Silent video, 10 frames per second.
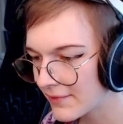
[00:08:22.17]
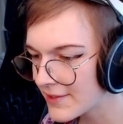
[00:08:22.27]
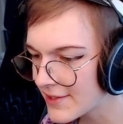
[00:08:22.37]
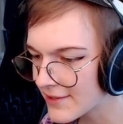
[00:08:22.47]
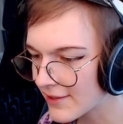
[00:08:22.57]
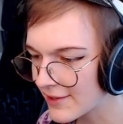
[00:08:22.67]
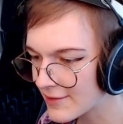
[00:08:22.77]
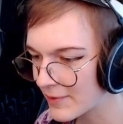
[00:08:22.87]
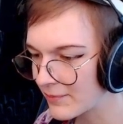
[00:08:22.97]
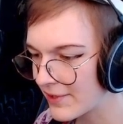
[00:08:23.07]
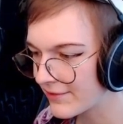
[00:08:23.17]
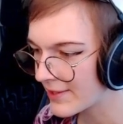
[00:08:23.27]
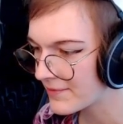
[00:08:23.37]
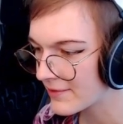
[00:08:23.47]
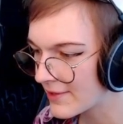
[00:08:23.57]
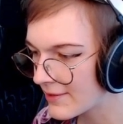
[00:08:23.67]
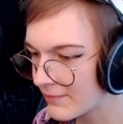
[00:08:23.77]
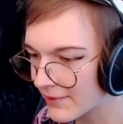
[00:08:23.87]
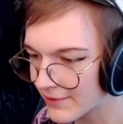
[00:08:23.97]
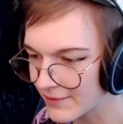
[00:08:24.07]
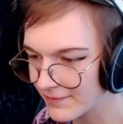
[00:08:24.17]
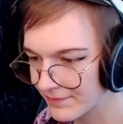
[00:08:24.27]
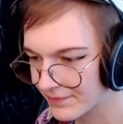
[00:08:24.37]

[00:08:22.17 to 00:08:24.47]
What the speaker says: Let's just call it spawn prefabs with a plural.